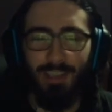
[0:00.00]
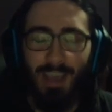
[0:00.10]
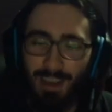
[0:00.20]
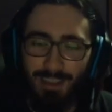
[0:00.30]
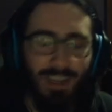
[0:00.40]

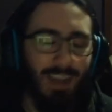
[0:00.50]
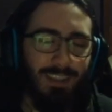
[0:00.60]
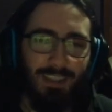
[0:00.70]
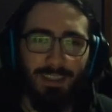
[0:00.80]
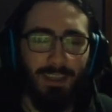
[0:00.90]
Yeah, because that
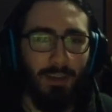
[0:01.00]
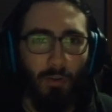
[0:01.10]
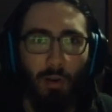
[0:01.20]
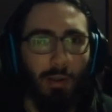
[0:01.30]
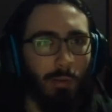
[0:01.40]
sounds like a
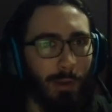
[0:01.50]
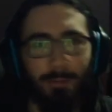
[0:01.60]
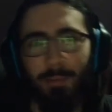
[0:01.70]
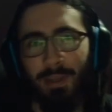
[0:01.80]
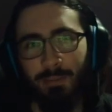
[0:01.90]
great way to
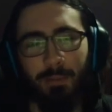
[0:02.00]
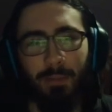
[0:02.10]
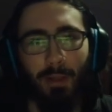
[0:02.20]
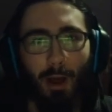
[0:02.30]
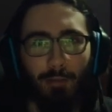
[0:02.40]
piss
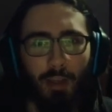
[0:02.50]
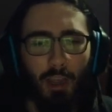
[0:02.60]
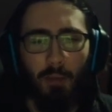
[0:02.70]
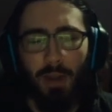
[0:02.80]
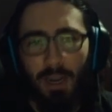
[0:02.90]
people off.
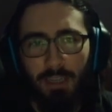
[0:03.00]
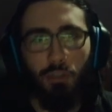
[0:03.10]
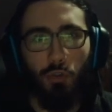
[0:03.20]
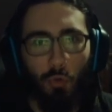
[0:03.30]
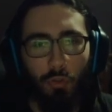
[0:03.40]
But I
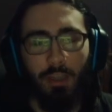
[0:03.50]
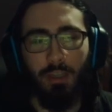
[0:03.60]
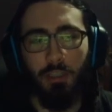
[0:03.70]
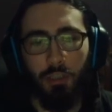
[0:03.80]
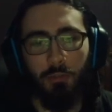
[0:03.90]
do think
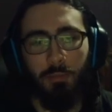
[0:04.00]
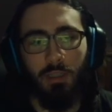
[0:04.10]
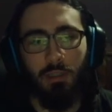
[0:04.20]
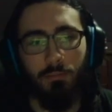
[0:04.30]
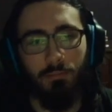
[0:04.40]
it should
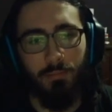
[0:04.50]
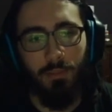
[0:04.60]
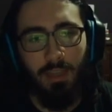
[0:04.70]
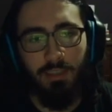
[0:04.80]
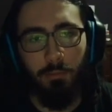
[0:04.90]
be
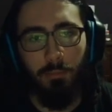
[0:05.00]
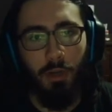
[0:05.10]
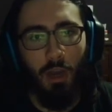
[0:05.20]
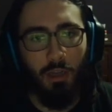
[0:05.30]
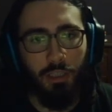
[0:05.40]
less
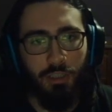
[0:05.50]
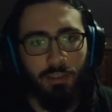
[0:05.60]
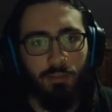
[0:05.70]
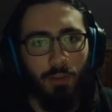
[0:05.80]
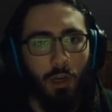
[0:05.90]

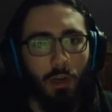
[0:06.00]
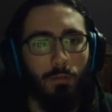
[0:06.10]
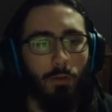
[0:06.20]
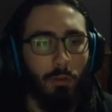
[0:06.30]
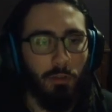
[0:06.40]
obnoxious
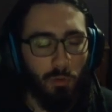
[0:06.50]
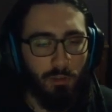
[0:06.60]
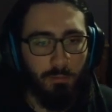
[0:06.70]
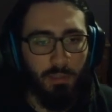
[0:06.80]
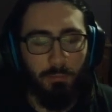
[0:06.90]
for those
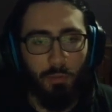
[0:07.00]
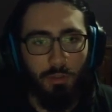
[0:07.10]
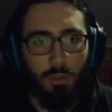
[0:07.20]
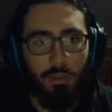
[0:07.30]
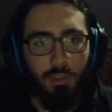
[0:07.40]
sorts of
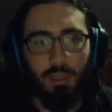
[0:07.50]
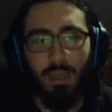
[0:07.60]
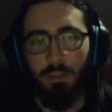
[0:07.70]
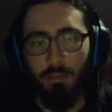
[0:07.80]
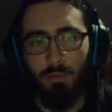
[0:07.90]
people to
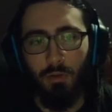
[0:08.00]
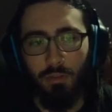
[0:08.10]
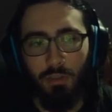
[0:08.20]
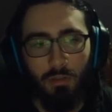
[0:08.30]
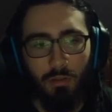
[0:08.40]
get to
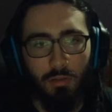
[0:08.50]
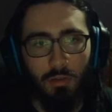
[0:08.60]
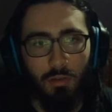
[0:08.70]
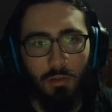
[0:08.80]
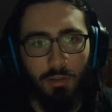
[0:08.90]
vote.
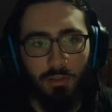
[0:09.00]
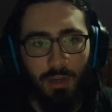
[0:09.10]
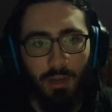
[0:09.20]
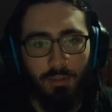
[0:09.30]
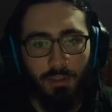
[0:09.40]
Also, I
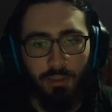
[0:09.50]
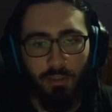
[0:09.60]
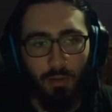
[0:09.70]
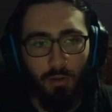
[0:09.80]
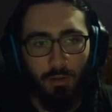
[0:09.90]
have to just
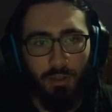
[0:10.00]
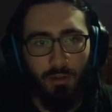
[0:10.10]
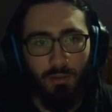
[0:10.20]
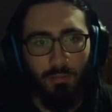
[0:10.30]
scald here.